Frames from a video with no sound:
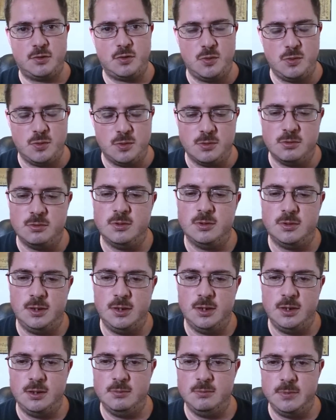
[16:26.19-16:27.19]
But we got
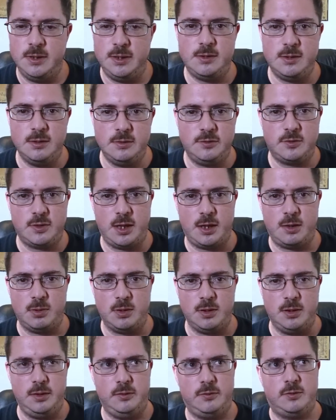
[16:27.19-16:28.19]
Battletech, so
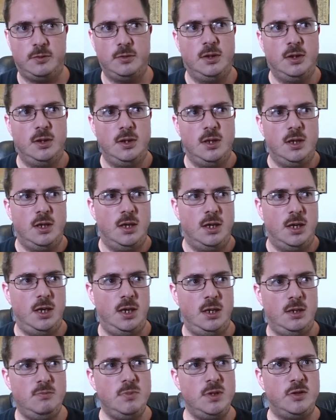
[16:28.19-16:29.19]
that's that's
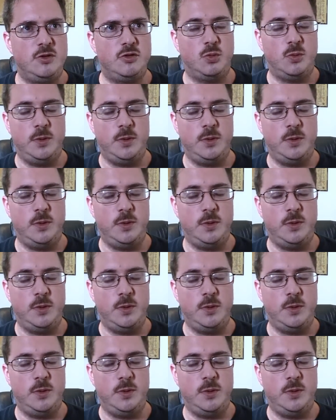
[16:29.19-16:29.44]
cool.